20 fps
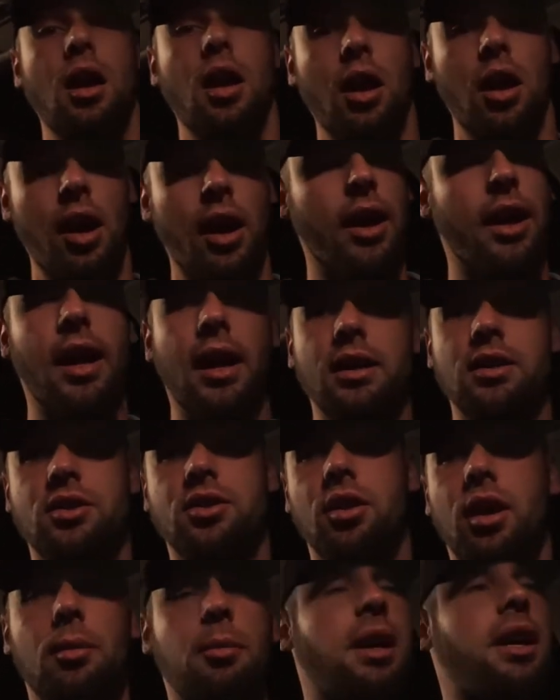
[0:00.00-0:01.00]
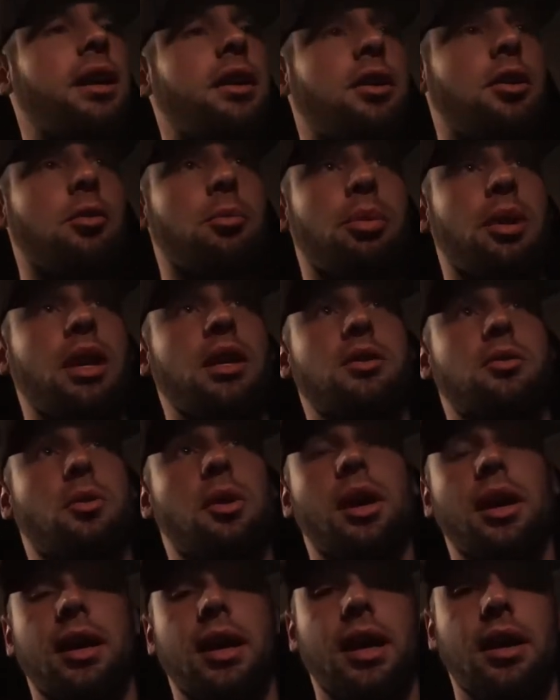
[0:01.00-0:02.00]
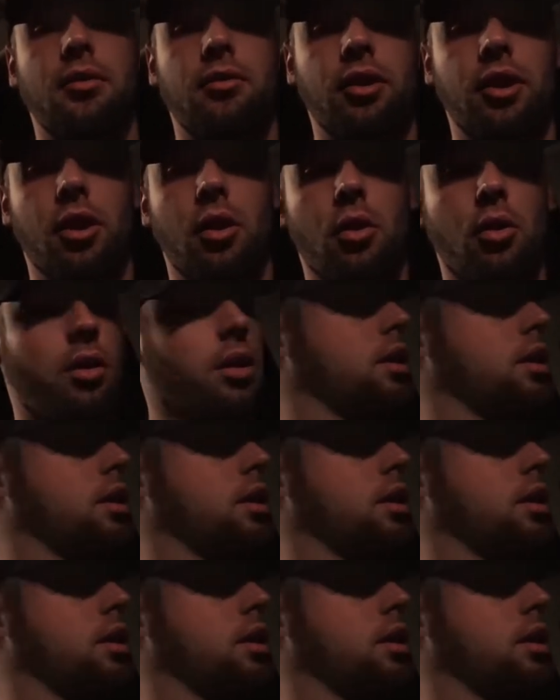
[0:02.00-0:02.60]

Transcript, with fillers: Alright guys, so I'm headed to a place where I can't record.